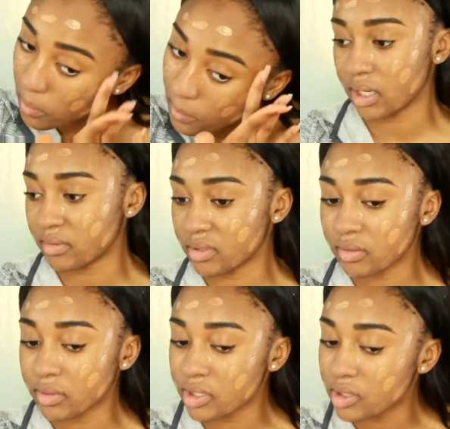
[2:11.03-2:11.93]
I'm
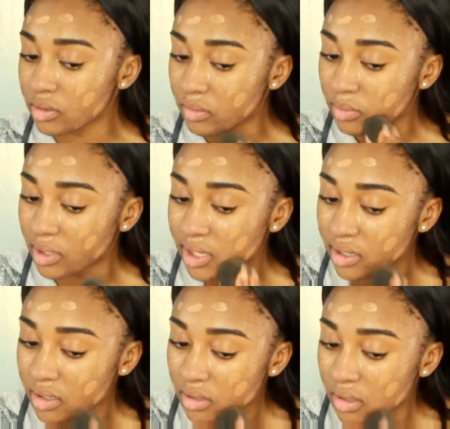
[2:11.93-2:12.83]
just going to
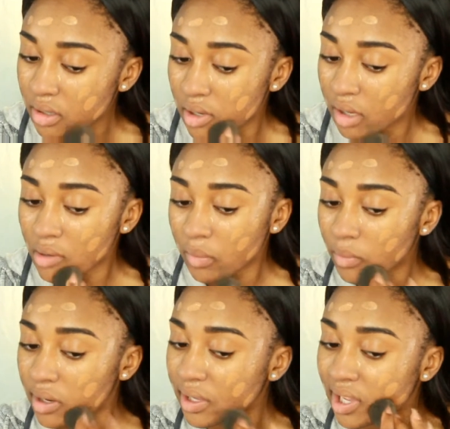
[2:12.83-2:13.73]
blend
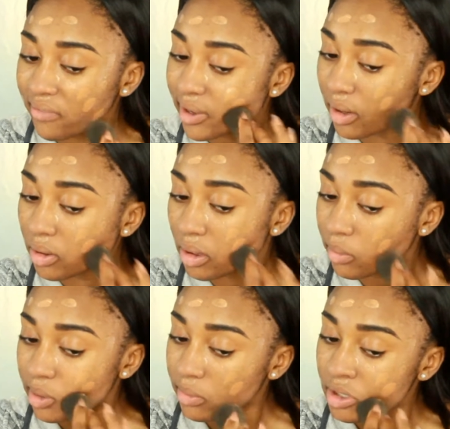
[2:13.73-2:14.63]
what I have out on
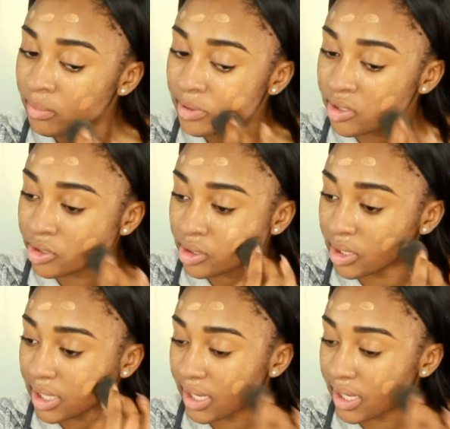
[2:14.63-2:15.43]
my beauty blender